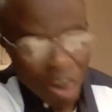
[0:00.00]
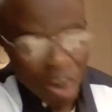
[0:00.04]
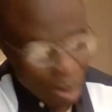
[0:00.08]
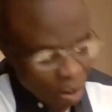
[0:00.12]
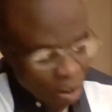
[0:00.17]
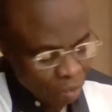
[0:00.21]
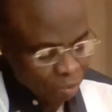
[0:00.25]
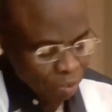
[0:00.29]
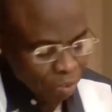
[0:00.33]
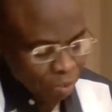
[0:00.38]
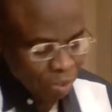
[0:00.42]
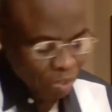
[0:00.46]

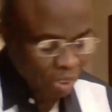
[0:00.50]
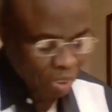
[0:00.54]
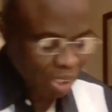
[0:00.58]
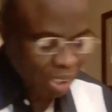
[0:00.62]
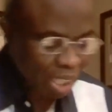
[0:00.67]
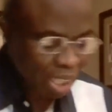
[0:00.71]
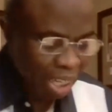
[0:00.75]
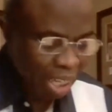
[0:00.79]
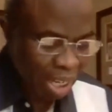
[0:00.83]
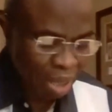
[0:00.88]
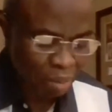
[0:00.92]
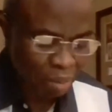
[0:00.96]

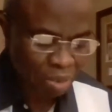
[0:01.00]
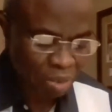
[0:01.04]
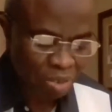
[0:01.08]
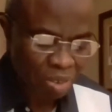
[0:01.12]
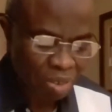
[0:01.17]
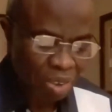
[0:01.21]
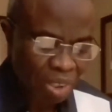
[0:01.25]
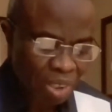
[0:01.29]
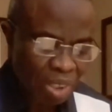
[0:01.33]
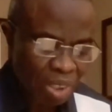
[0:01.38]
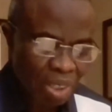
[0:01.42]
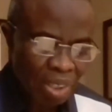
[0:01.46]

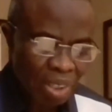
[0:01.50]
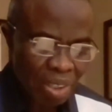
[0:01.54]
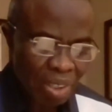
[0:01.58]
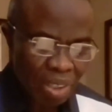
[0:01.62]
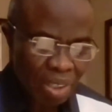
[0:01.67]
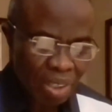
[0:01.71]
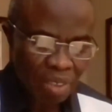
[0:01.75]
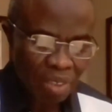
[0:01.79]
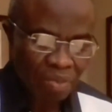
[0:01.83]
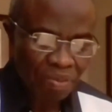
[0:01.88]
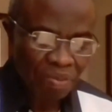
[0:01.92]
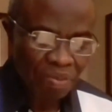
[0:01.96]
oftentimes
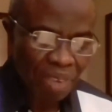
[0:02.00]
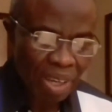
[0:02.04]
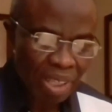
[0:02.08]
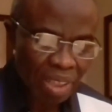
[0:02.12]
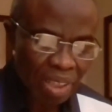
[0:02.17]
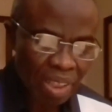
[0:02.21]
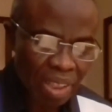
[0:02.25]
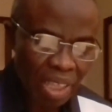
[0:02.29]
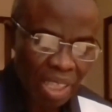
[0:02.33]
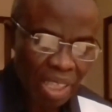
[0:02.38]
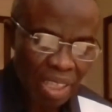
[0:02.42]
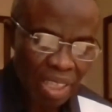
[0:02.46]
the
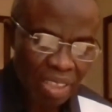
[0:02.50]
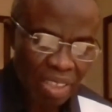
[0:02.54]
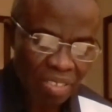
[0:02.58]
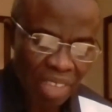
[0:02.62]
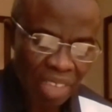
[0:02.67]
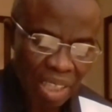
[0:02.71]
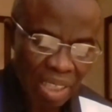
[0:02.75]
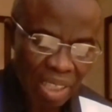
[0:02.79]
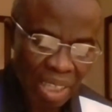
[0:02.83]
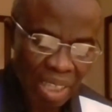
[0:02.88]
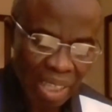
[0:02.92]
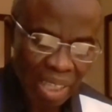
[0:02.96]
very things that